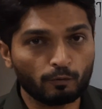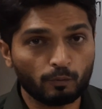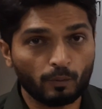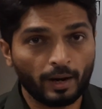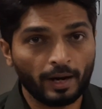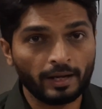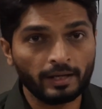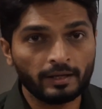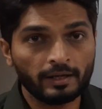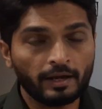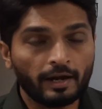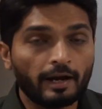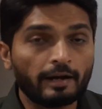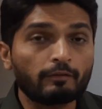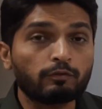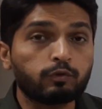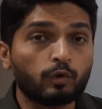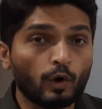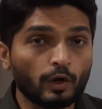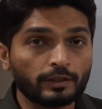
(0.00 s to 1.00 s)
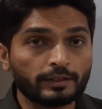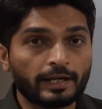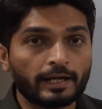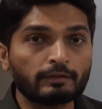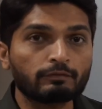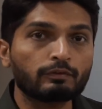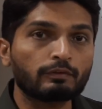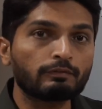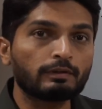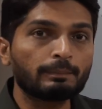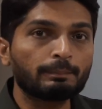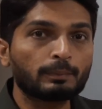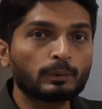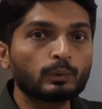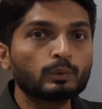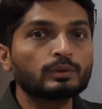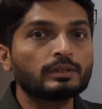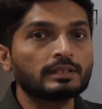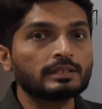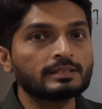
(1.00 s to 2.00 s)
of Y and for that we will
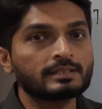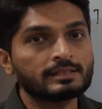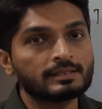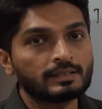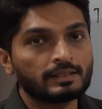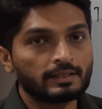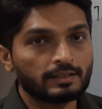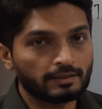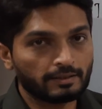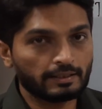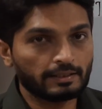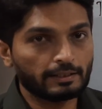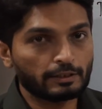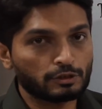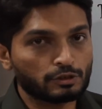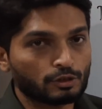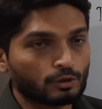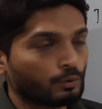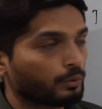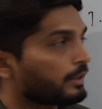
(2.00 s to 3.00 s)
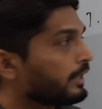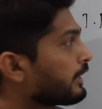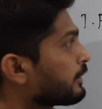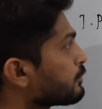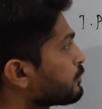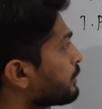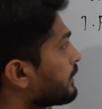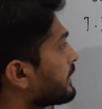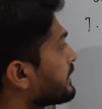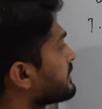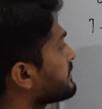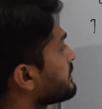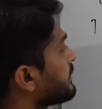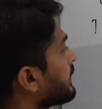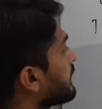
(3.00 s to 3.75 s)
prove this relation. Okay, so let us